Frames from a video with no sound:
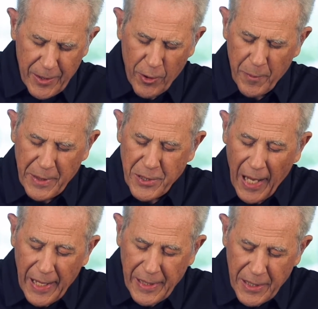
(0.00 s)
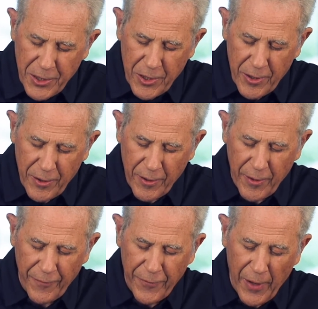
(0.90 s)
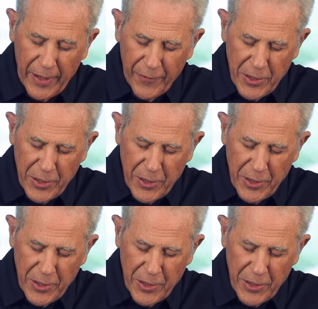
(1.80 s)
You're beside us. You're in front